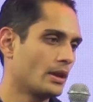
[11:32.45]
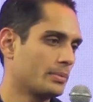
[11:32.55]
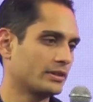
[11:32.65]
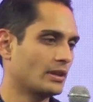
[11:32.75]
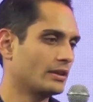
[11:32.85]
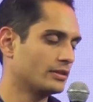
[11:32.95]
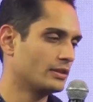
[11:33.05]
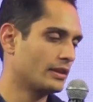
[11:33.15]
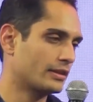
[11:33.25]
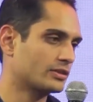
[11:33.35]
Because
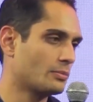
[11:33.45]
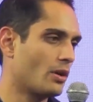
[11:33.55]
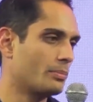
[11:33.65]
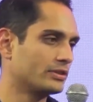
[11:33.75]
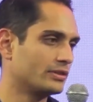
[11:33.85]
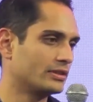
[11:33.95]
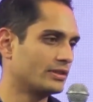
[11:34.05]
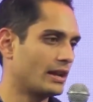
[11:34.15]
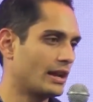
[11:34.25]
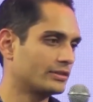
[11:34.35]
like a small business
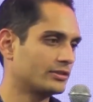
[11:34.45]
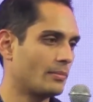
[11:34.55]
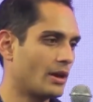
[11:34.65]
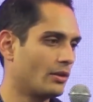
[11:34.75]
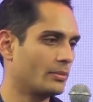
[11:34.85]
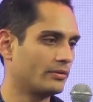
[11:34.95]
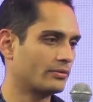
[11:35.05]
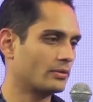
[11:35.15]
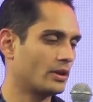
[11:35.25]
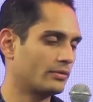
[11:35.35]
that has some element
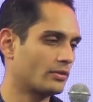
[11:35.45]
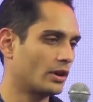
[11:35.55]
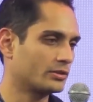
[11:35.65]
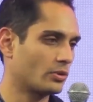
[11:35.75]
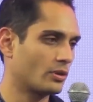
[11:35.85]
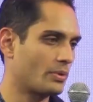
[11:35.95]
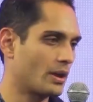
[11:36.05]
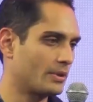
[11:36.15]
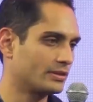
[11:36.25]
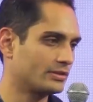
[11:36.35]
of cross-border
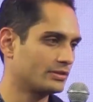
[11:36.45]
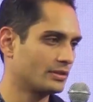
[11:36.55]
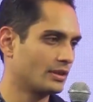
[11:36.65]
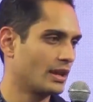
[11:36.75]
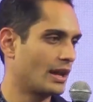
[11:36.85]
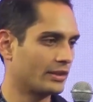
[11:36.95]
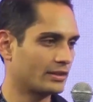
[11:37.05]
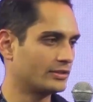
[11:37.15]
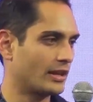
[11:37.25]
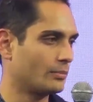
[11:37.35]
payments, I think
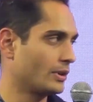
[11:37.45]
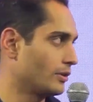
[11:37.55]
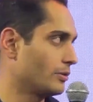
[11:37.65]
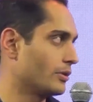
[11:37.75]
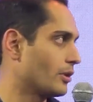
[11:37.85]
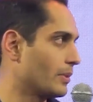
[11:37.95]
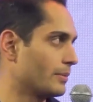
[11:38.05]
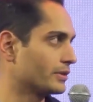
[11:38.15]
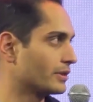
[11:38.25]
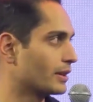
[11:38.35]
the settlement, you would know
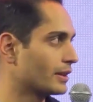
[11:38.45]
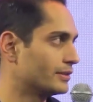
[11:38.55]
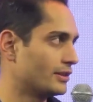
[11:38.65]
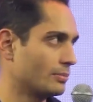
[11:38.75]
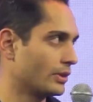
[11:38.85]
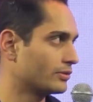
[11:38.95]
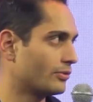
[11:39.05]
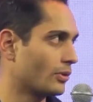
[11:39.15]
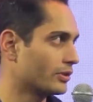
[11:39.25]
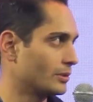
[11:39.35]
maybe, is like it's
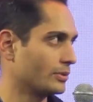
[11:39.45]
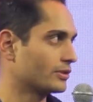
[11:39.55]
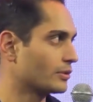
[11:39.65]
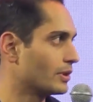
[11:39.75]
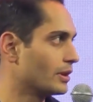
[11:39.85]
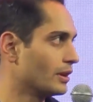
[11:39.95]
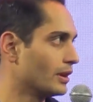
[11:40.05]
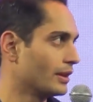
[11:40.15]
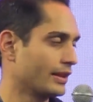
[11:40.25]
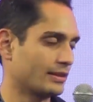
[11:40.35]
T+4, T+3.
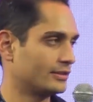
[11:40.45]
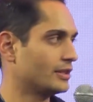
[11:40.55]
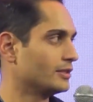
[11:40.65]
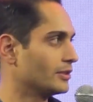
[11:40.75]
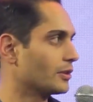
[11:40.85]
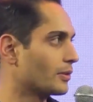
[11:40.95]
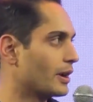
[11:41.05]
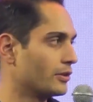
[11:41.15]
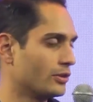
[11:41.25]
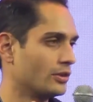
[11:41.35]
Like it's T0, right?